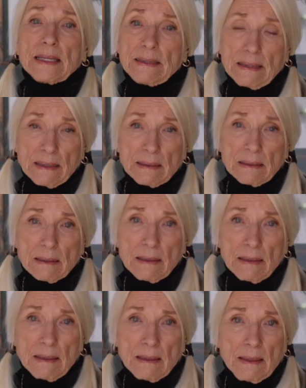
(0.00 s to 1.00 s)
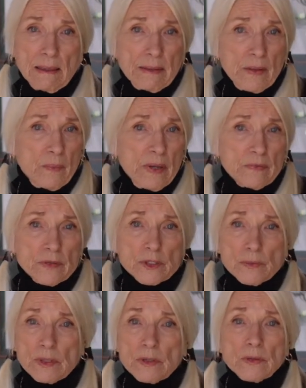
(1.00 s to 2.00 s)
did. The Weavers'
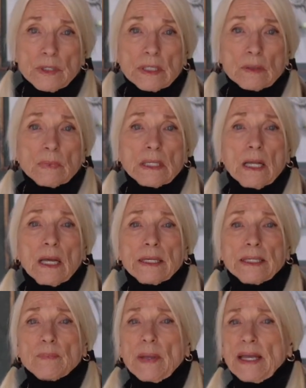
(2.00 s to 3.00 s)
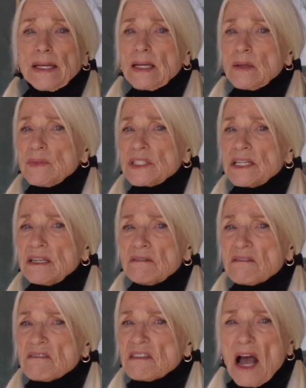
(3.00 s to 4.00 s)
Union in Milan had paid him
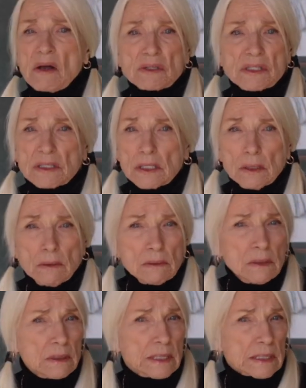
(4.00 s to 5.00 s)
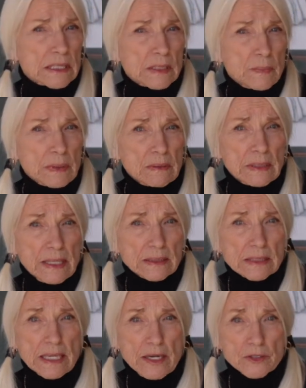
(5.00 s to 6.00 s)
10,000 gold ducats to build that
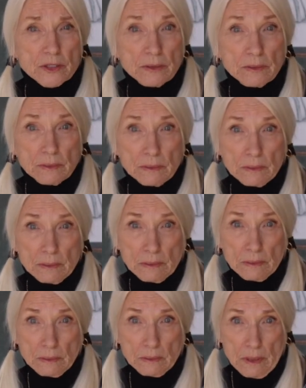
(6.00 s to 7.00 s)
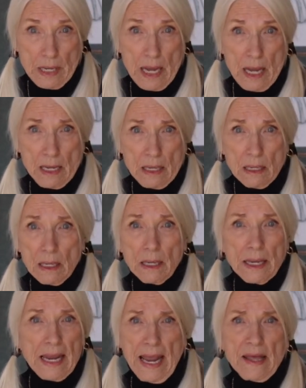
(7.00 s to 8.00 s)
statue. Okay,
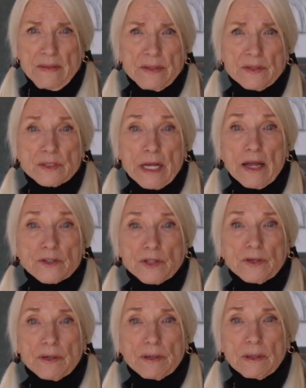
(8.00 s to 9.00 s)
he had the stature,